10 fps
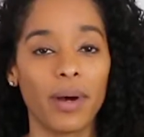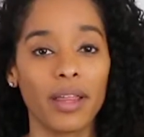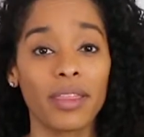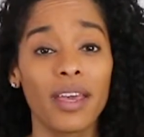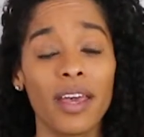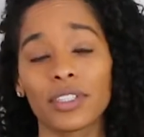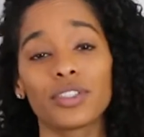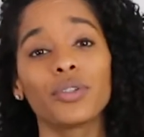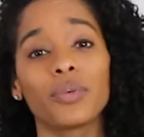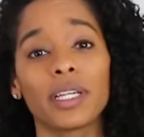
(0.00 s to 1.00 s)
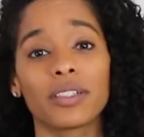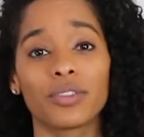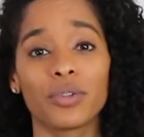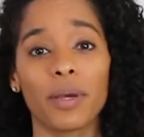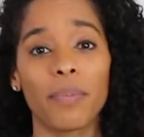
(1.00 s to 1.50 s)
month. Every 2
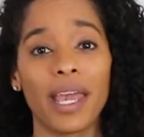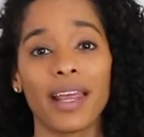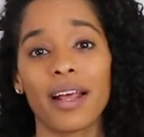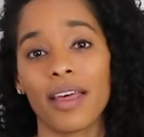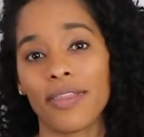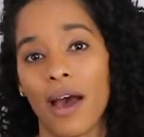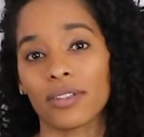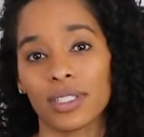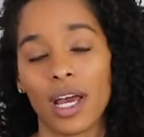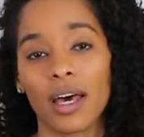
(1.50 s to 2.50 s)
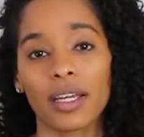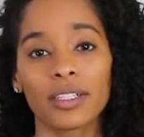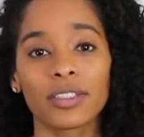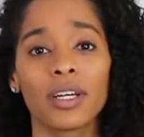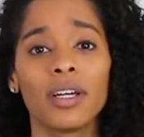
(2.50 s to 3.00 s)
weeks, you get paid $1,000.